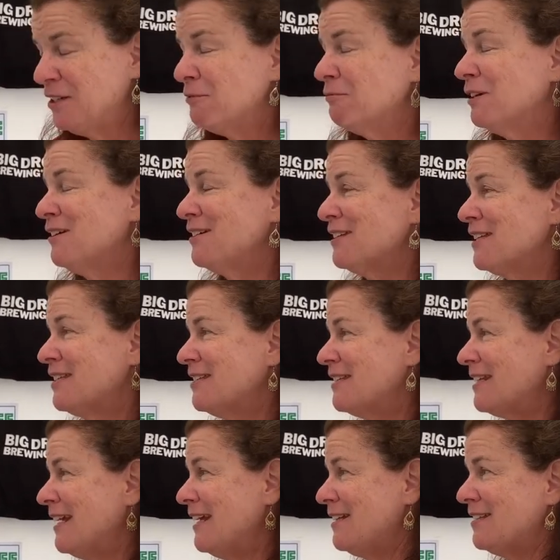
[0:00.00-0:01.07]
Where in the
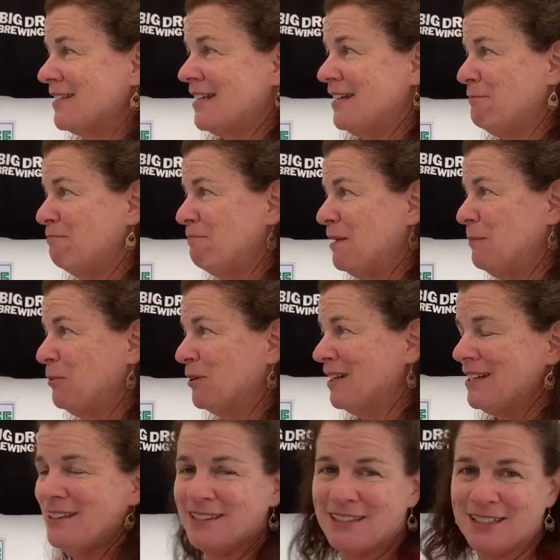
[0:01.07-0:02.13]
States can people
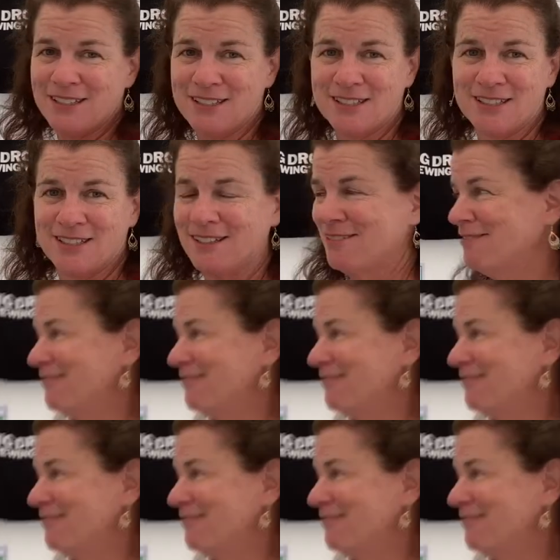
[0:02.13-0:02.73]
get this?